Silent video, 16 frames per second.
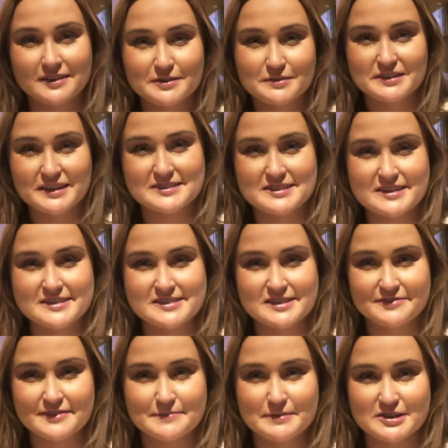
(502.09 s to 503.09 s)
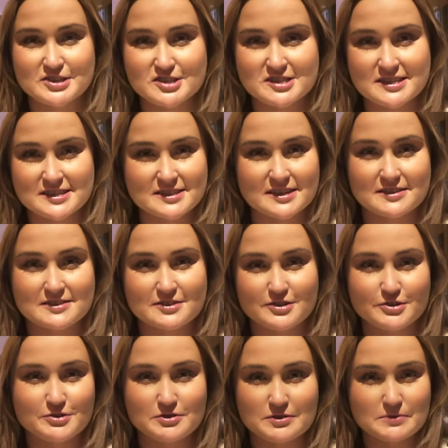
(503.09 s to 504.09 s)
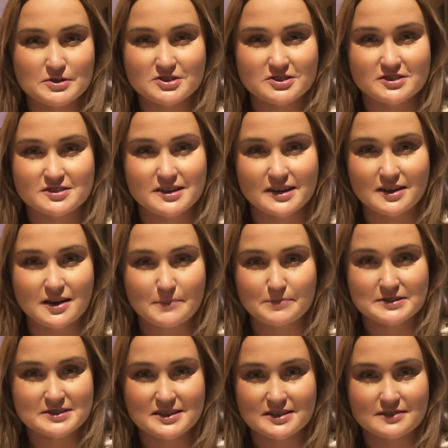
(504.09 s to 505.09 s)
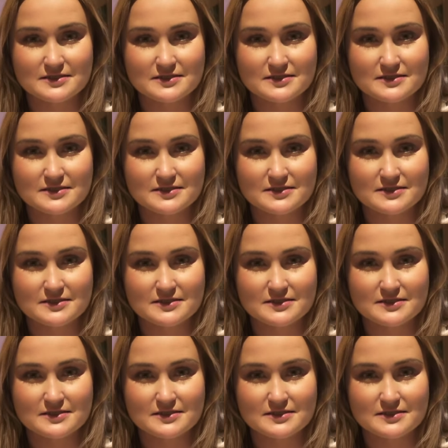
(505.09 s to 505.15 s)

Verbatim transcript: it would like taste different, but it just tastes like your normal, just like cup of tea.